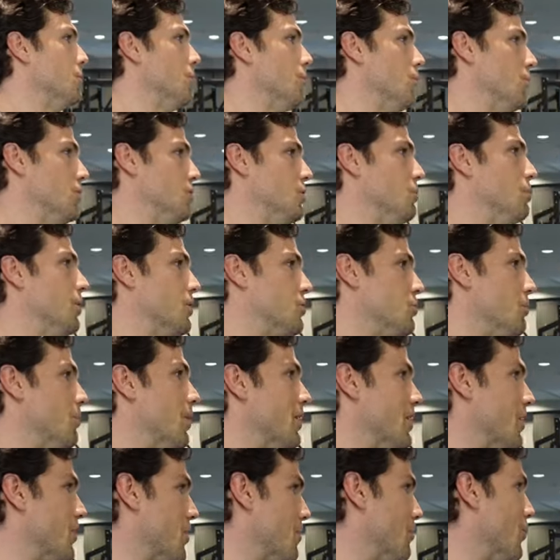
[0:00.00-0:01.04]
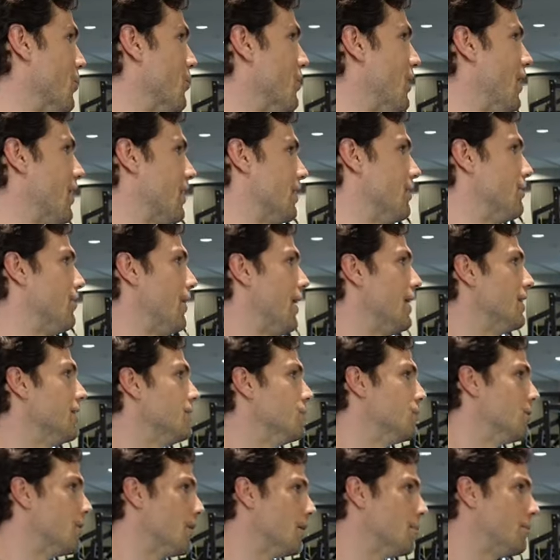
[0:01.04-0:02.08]
put your money on the bulldog in a fight
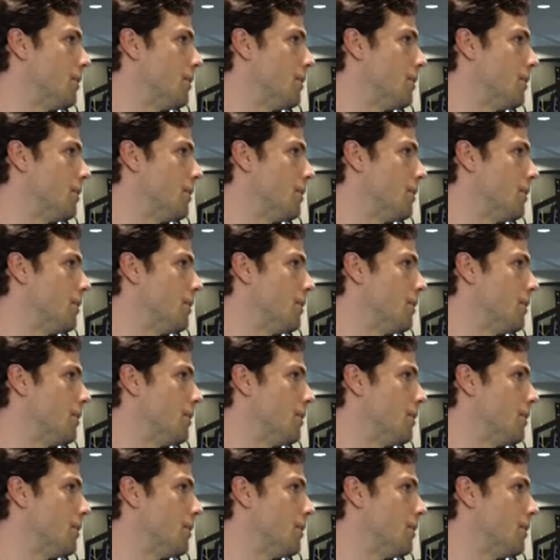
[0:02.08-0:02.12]
with a